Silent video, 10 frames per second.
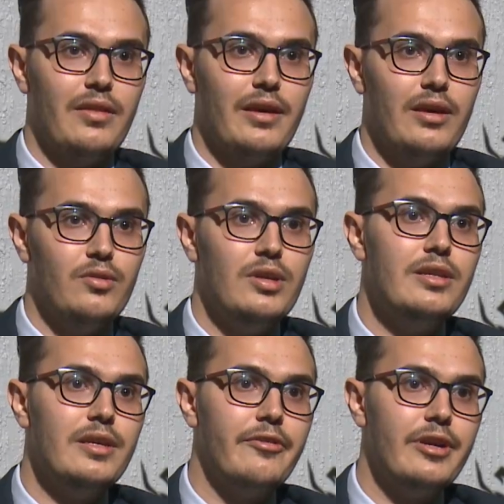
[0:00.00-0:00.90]
the
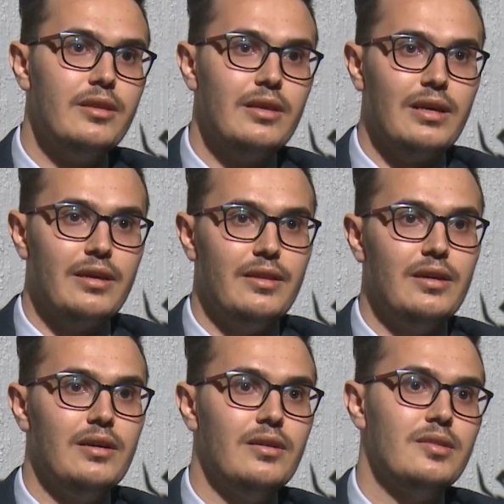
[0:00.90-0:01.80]
utility grid and
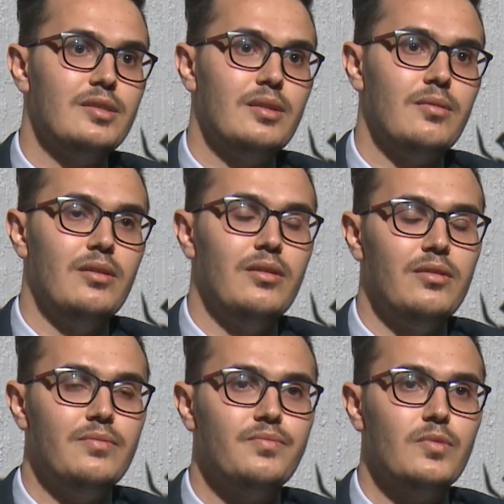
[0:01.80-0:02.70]
the
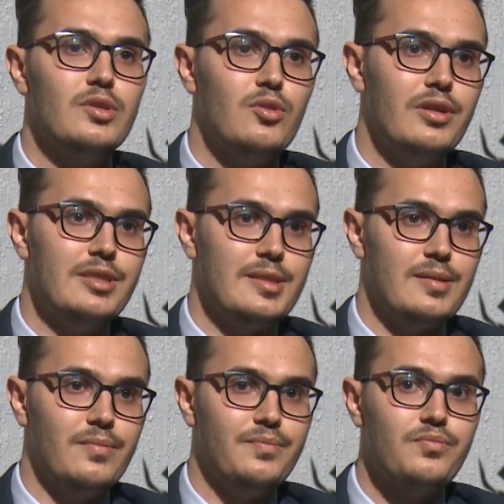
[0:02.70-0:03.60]
solar
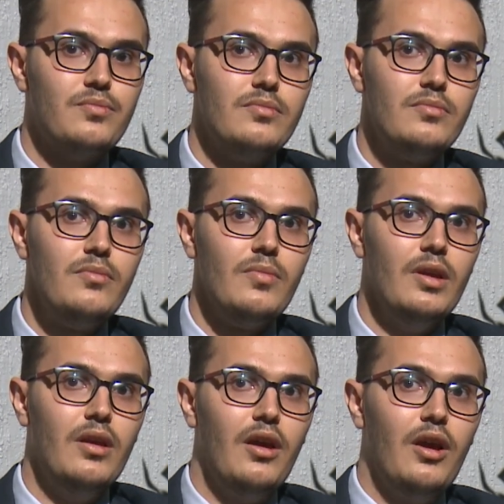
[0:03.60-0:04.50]
system.
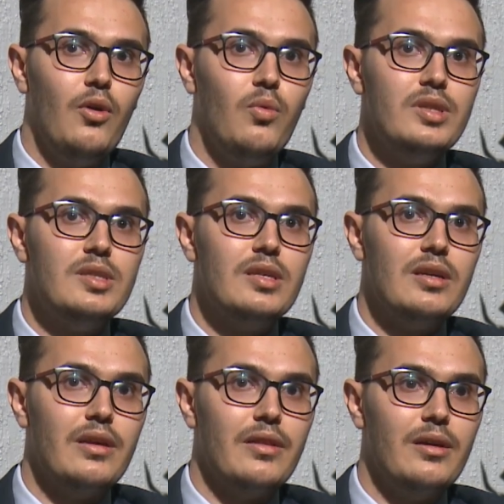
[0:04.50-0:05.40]
Once
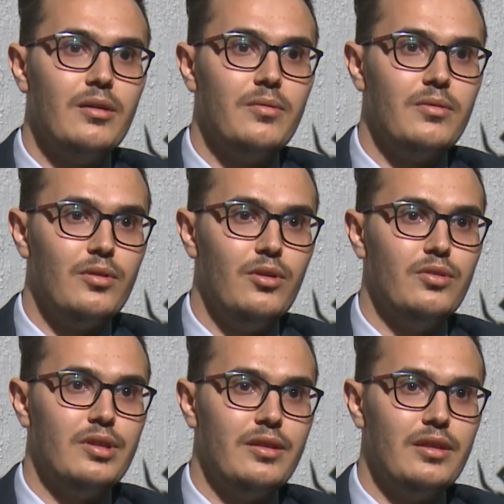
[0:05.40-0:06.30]
the
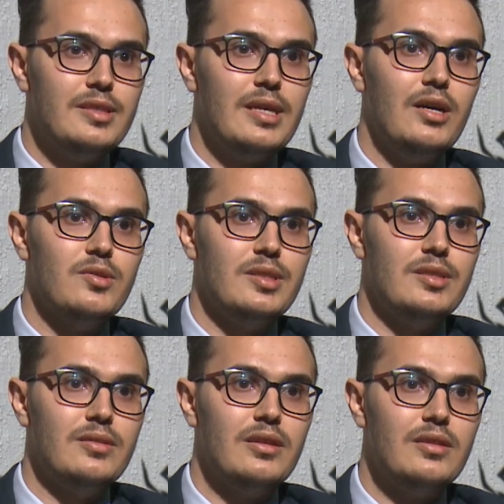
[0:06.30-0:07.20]
load in this house is
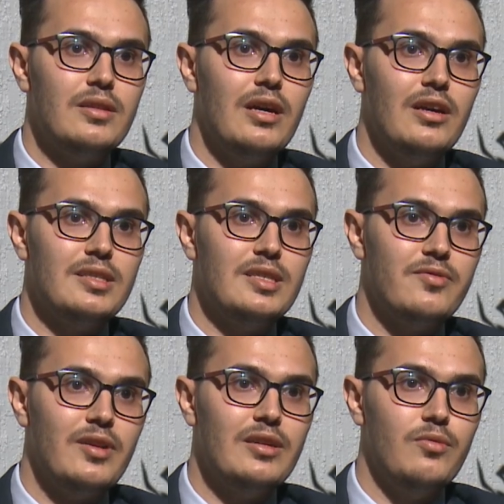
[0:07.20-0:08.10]
not
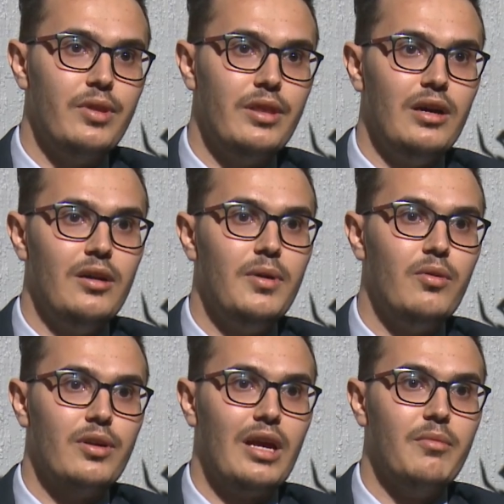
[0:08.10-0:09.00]
satisfied with the
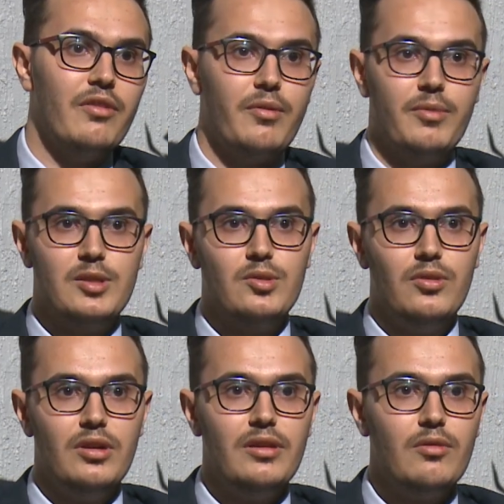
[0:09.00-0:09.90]
power coming from the
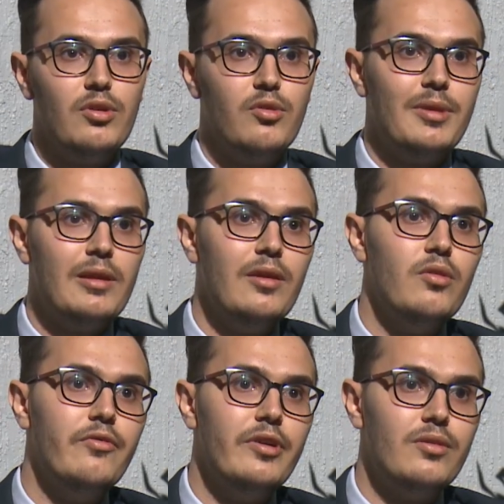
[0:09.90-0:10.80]
solar, it will automatically
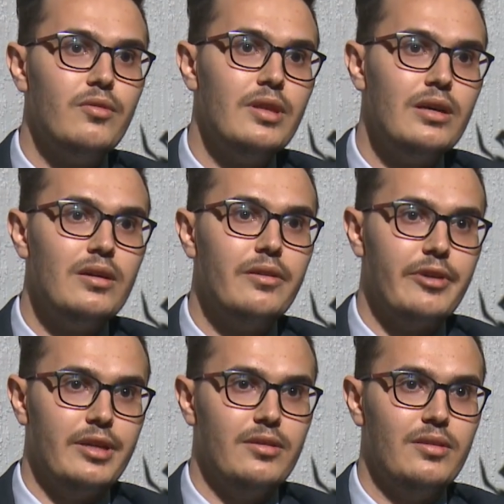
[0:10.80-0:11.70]
convert to the
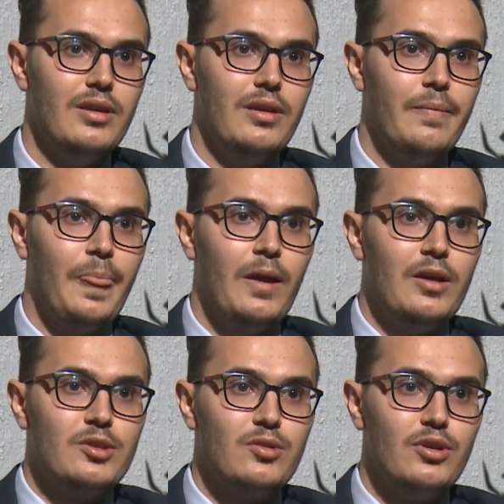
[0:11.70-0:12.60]
grid.
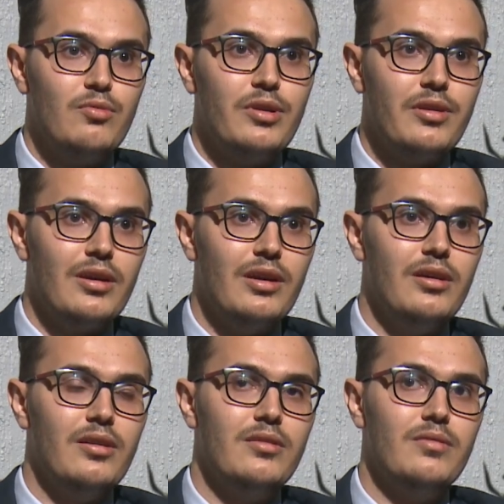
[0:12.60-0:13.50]
So it will
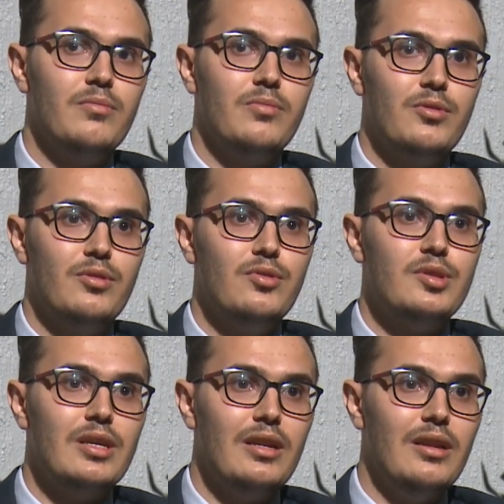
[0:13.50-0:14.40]
produce,